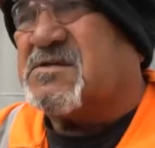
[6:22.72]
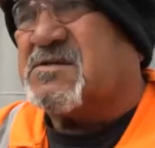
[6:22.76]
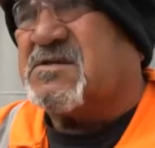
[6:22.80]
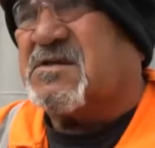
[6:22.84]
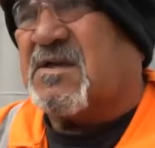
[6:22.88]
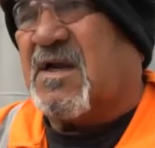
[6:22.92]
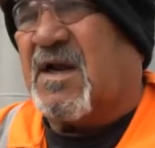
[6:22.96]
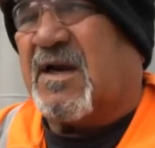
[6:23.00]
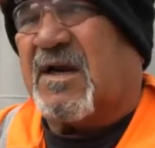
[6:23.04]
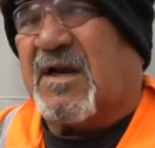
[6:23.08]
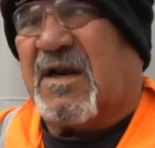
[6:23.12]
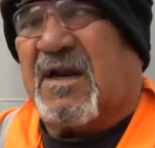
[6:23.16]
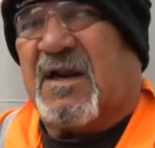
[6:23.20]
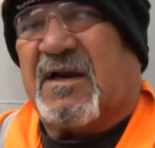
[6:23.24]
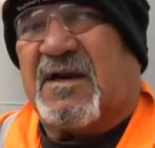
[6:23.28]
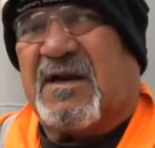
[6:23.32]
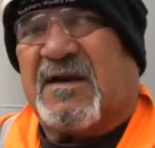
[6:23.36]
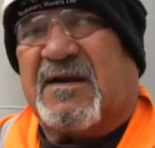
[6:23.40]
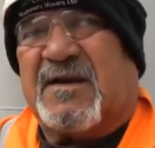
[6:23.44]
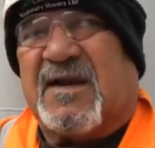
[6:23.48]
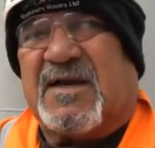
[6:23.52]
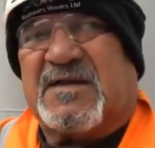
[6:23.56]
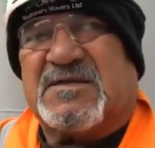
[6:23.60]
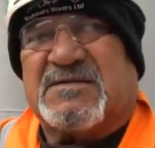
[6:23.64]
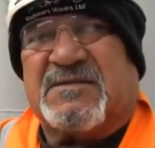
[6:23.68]
sliding
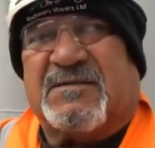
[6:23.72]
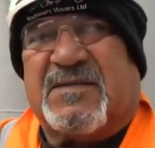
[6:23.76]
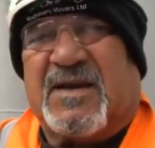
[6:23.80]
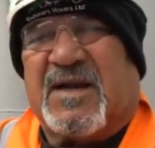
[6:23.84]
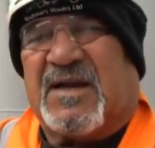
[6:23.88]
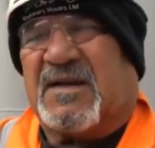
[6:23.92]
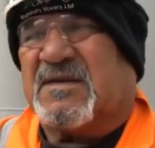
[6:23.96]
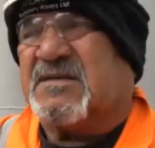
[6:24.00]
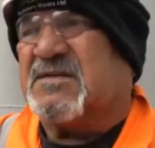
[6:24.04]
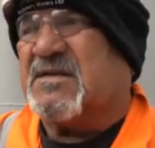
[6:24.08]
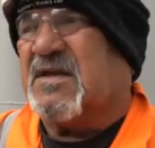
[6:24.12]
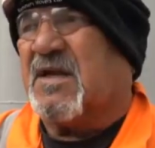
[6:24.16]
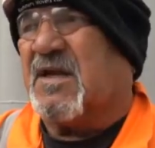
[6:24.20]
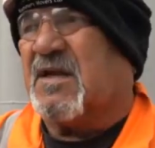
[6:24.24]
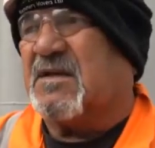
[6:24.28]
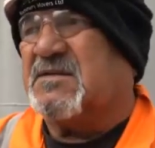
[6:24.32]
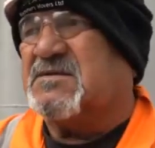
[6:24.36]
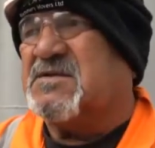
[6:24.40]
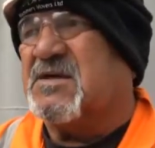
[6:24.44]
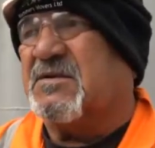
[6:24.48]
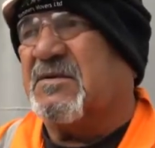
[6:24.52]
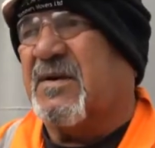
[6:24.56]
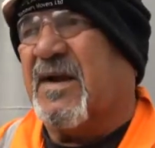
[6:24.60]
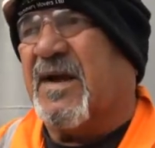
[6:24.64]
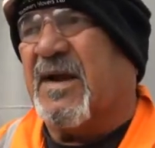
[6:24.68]
only takes about uh,
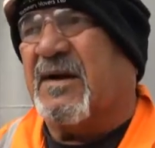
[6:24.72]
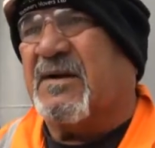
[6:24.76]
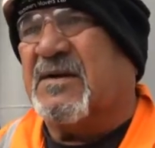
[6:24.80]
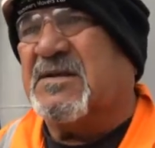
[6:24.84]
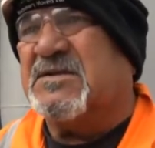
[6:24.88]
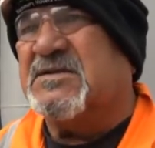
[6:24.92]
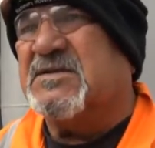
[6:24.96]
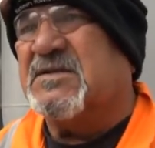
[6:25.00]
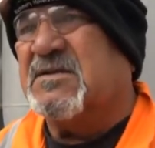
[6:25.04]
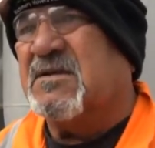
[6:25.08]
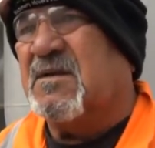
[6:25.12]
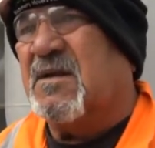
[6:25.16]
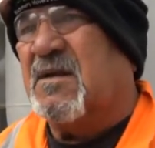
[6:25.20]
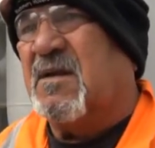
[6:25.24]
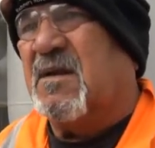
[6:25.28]
two hours,